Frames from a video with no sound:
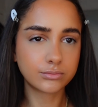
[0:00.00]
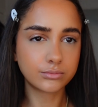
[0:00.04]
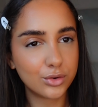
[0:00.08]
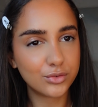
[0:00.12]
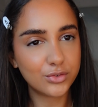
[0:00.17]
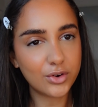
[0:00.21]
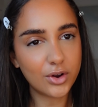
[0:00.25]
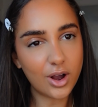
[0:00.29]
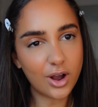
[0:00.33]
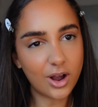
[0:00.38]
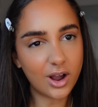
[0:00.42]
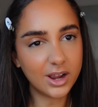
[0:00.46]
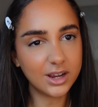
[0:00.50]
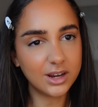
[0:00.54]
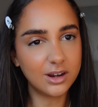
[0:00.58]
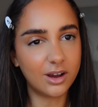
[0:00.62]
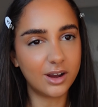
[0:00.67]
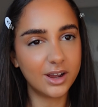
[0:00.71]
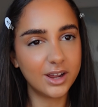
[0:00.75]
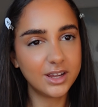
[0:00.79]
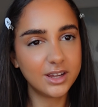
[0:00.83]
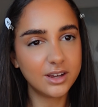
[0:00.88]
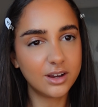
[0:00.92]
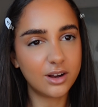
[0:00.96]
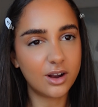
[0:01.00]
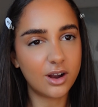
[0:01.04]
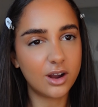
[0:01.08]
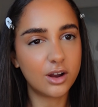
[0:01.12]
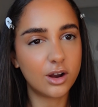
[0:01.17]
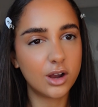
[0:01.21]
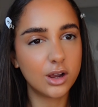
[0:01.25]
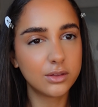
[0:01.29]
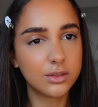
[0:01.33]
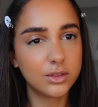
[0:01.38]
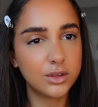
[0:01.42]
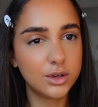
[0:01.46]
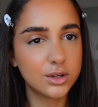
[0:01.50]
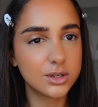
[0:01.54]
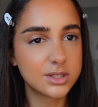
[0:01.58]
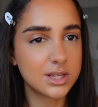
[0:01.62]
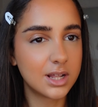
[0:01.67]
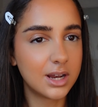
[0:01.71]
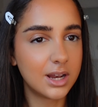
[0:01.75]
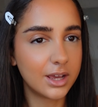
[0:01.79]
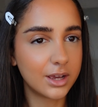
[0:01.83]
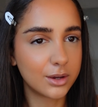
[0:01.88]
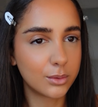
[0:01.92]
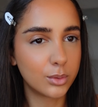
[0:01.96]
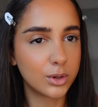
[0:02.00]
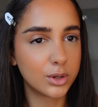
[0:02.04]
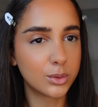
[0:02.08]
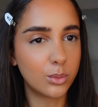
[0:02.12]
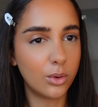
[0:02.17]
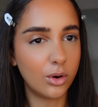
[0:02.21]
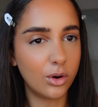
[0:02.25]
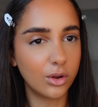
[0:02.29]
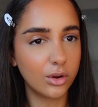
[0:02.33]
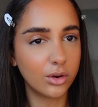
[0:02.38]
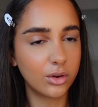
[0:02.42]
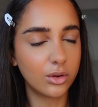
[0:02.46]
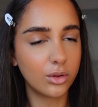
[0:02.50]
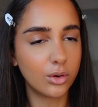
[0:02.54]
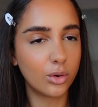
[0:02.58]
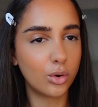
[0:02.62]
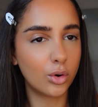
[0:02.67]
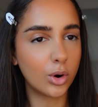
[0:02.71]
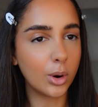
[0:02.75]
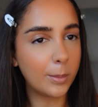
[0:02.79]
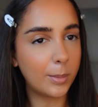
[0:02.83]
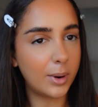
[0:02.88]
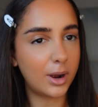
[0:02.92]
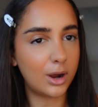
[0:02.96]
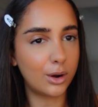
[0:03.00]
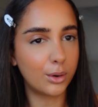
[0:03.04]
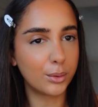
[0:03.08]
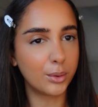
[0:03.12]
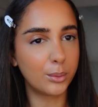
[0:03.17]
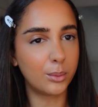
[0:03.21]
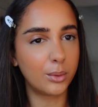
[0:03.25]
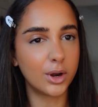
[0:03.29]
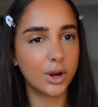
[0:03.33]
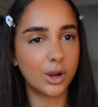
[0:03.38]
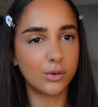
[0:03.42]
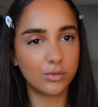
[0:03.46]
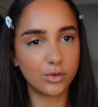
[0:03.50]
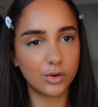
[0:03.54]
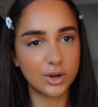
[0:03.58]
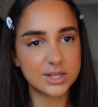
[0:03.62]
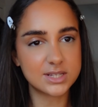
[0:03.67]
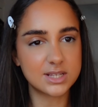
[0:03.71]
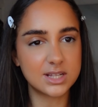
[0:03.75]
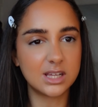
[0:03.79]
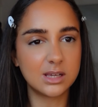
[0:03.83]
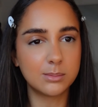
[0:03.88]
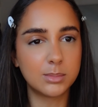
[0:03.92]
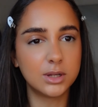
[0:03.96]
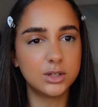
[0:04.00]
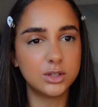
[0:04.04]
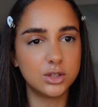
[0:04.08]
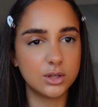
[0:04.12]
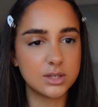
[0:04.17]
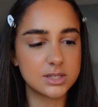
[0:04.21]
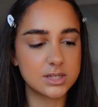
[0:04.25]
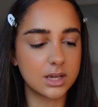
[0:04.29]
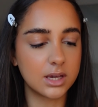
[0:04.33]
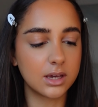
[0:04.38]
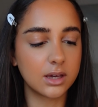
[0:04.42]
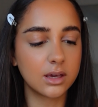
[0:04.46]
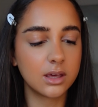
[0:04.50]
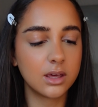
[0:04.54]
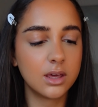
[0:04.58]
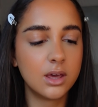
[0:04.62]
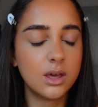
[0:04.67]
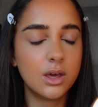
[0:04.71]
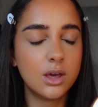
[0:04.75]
For highlight, I either use a liquid one or a powder one. I've recently been using